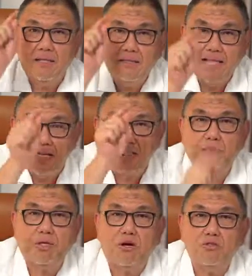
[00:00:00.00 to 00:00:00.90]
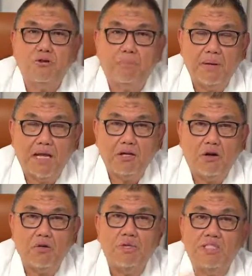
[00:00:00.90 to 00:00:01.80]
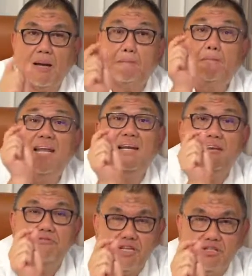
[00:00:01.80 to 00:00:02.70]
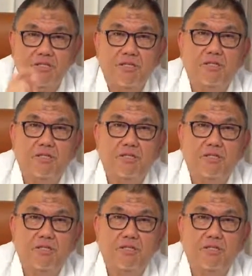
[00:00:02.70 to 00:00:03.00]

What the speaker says: that is because of blood clot which are platelet rich.